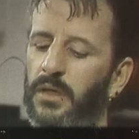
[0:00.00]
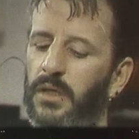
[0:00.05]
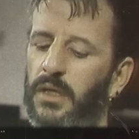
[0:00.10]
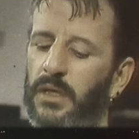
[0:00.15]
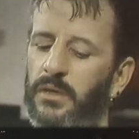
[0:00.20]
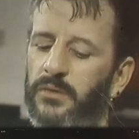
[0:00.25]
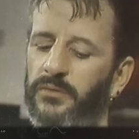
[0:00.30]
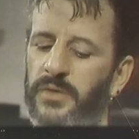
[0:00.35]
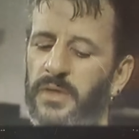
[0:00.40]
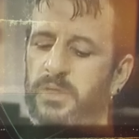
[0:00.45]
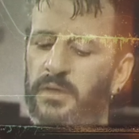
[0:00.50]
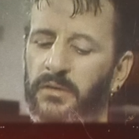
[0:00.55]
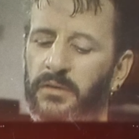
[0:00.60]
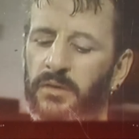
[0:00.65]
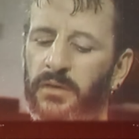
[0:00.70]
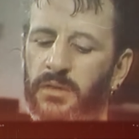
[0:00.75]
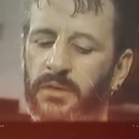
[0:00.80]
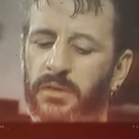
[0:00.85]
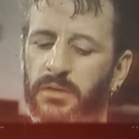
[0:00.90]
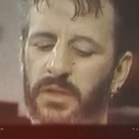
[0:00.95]
And then
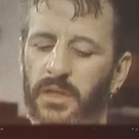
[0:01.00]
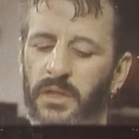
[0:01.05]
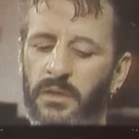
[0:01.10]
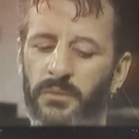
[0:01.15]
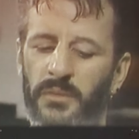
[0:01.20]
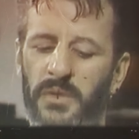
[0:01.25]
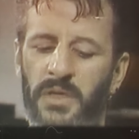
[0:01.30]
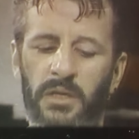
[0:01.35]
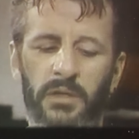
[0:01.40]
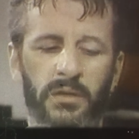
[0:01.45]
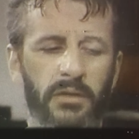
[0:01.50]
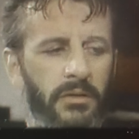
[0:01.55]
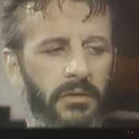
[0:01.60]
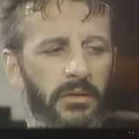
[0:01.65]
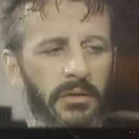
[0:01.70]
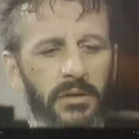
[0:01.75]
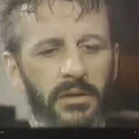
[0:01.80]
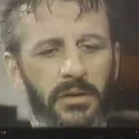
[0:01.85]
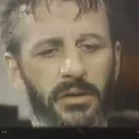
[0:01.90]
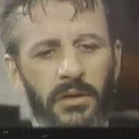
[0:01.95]
they came back
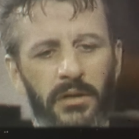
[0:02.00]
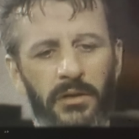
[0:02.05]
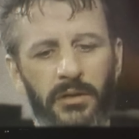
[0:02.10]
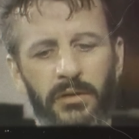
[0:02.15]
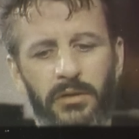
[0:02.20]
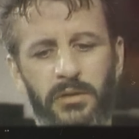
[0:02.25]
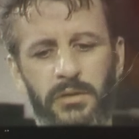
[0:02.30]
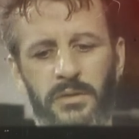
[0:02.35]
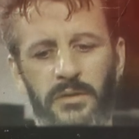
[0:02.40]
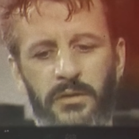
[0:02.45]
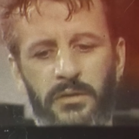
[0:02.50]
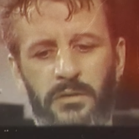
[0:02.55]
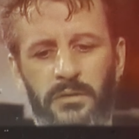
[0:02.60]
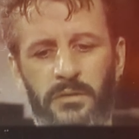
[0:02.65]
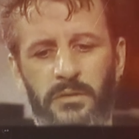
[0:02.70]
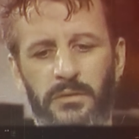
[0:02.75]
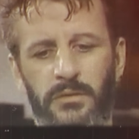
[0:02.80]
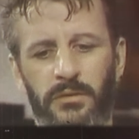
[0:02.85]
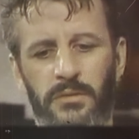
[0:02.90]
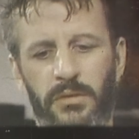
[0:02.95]
and they said
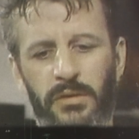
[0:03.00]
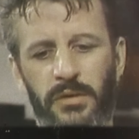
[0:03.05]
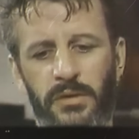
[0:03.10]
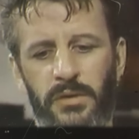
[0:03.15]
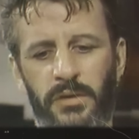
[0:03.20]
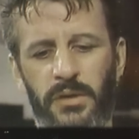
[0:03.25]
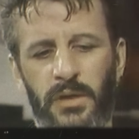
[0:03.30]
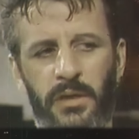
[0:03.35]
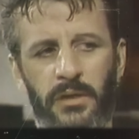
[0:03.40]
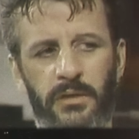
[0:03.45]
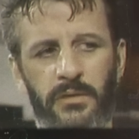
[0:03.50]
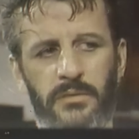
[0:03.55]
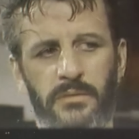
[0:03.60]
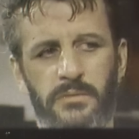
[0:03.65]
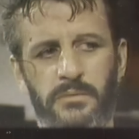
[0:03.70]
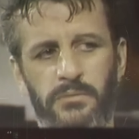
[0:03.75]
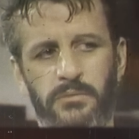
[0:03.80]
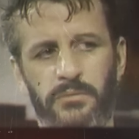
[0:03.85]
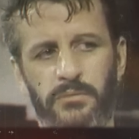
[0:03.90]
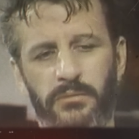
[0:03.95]
he's dead.
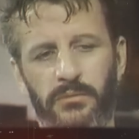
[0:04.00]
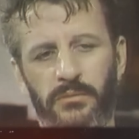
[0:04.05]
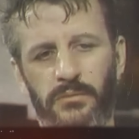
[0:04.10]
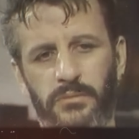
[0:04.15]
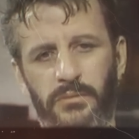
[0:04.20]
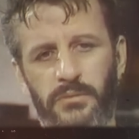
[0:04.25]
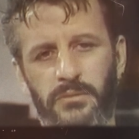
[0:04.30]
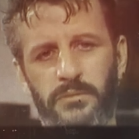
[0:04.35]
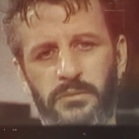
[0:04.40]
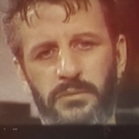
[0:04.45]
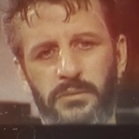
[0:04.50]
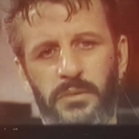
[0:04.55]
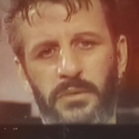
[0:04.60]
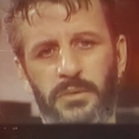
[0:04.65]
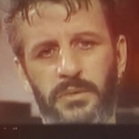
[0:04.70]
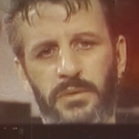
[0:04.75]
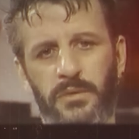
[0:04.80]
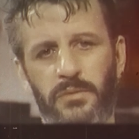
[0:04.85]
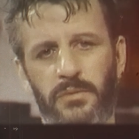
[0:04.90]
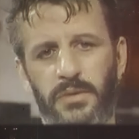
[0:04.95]

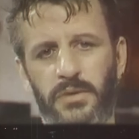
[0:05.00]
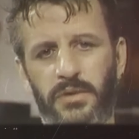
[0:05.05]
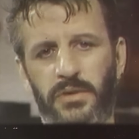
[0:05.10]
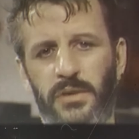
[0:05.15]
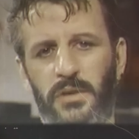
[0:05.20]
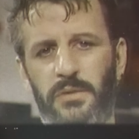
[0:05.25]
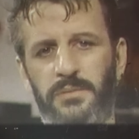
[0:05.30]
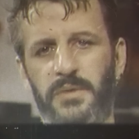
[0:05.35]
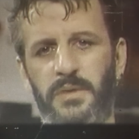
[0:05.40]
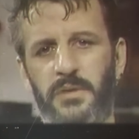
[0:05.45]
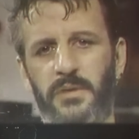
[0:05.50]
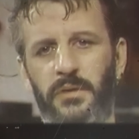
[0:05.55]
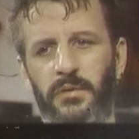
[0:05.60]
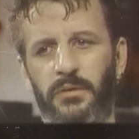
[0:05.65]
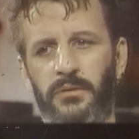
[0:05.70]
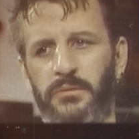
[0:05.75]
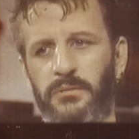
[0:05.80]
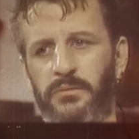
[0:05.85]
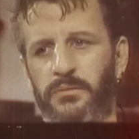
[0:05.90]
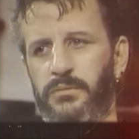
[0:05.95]
Do you want to stop that now?